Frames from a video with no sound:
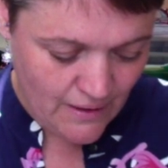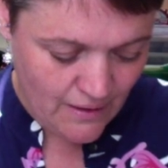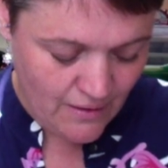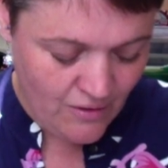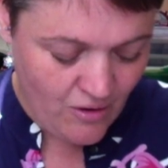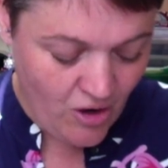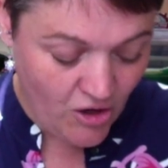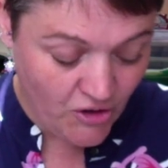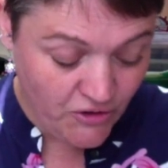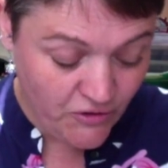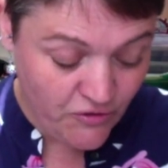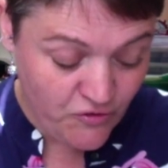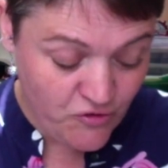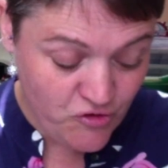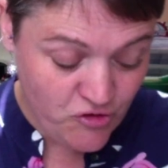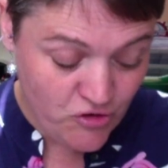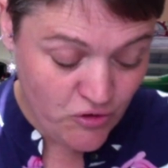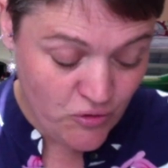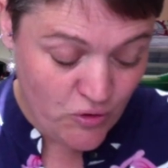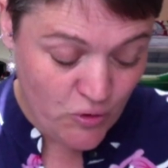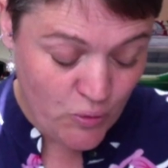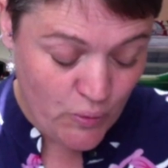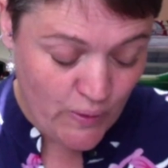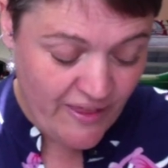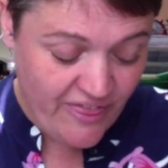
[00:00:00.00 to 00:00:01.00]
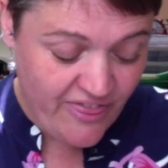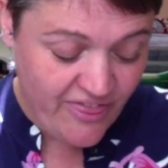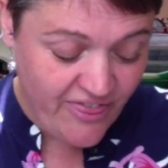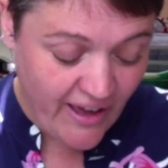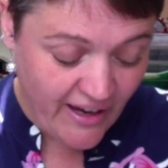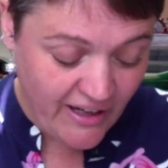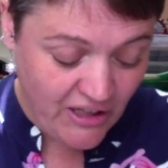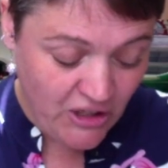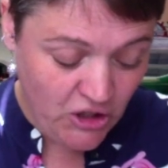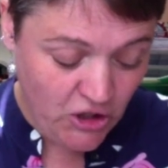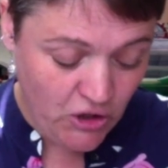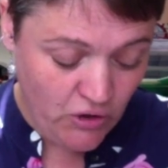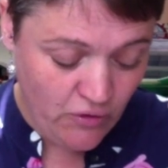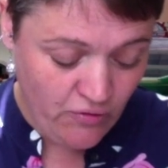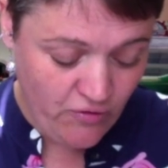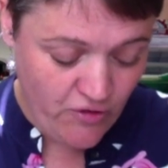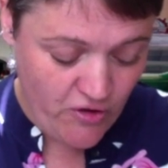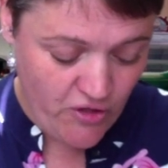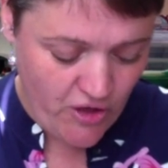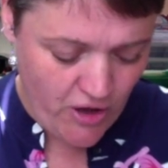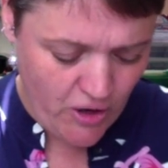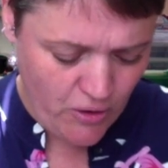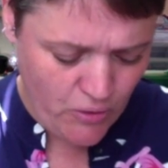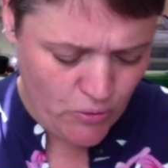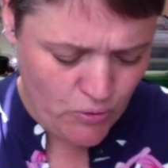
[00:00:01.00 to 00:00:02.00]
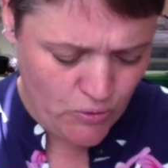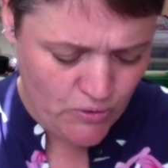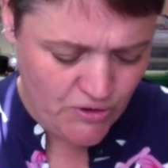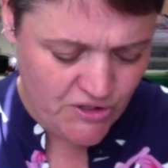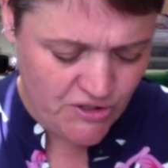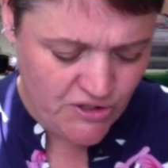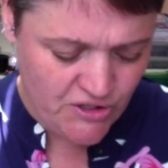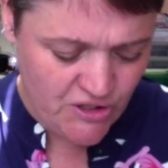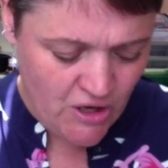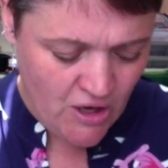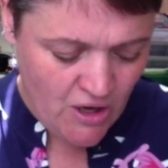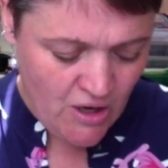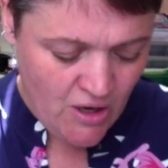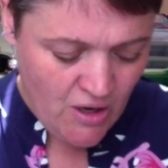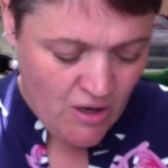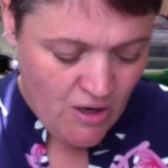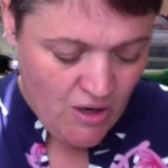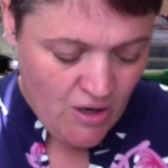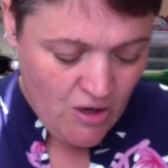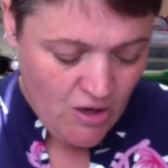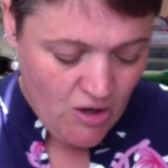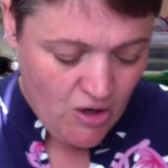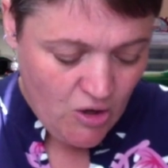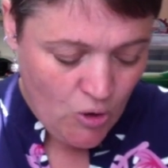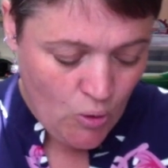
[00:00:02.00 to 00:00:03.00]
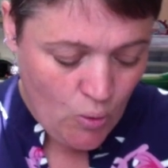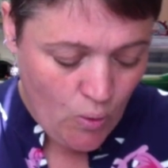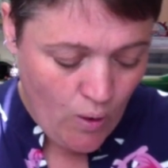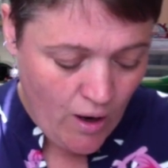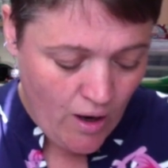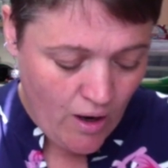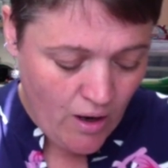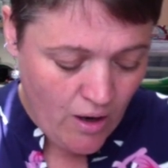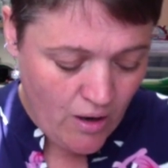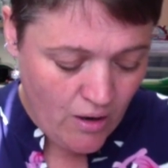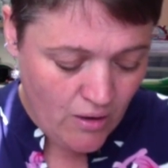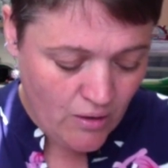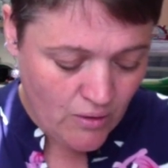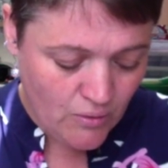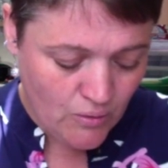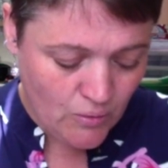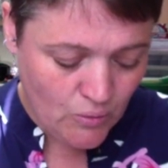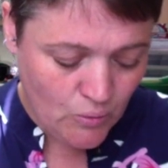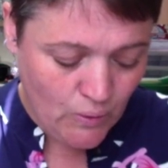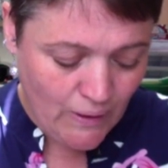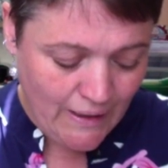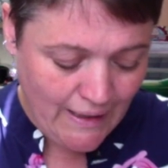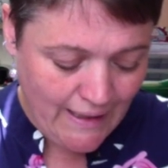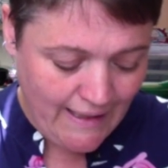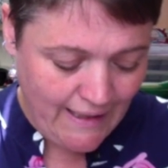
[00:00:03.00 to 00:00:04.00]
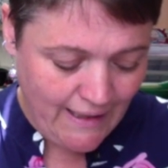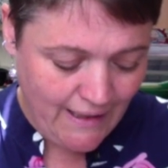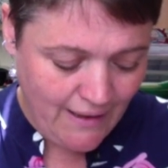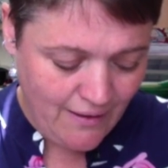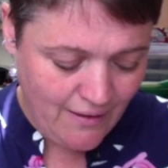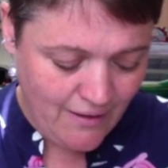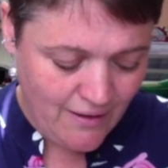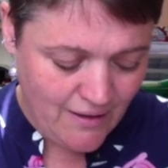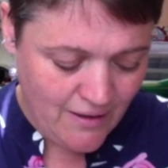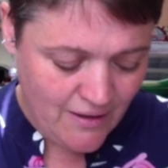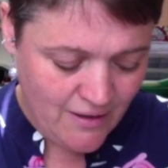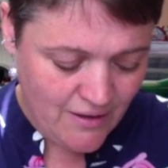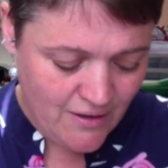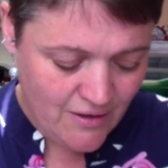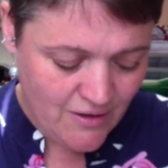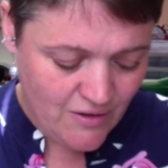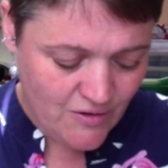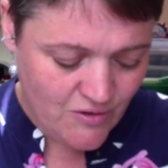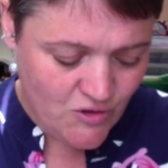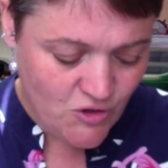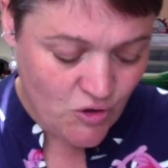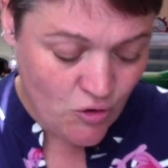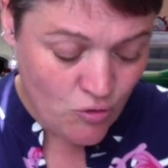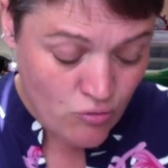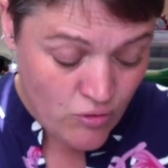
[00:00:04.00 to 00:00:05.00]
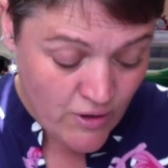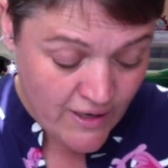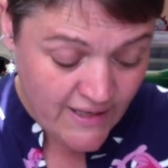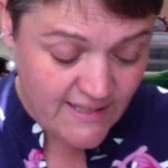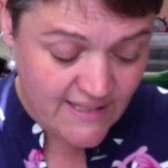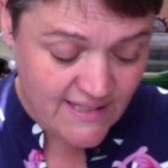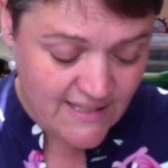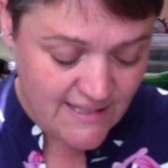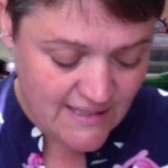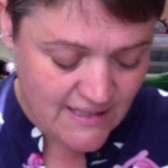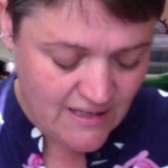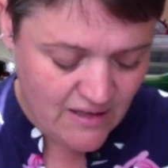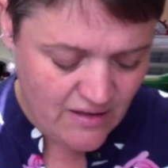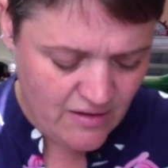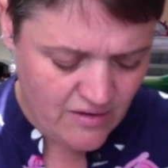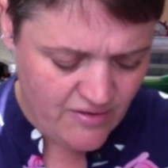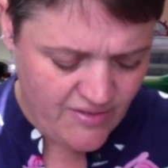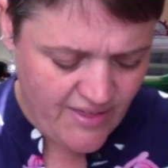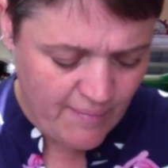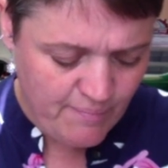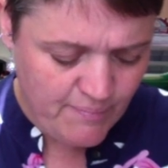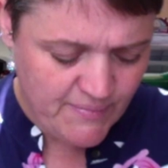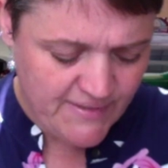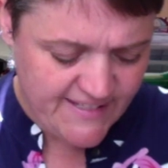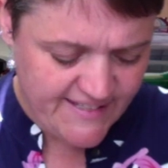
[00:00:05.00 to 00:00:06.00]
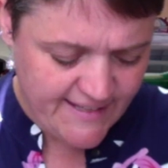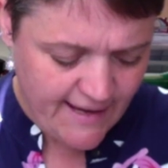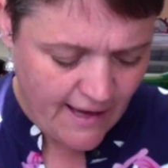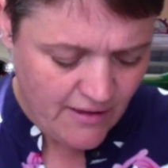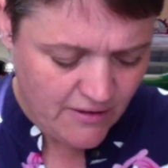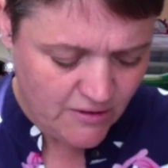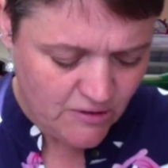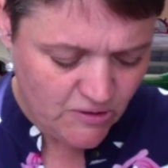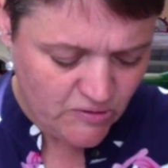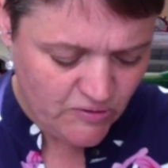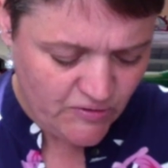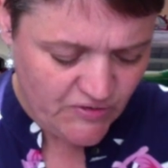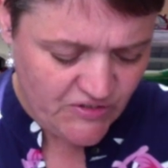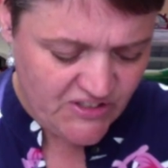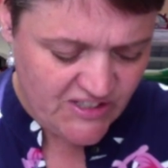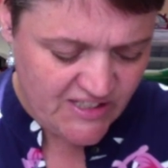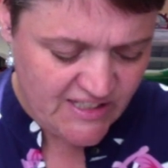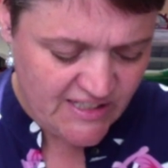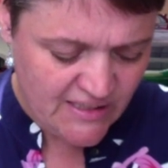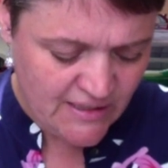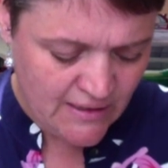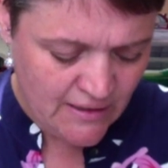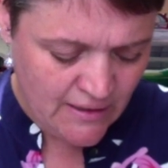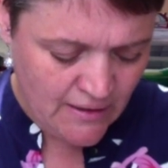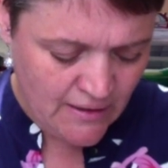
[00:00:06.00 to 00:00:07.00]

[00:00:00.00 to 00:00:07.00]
God of truth, we thank you for those who are willing to risk themselves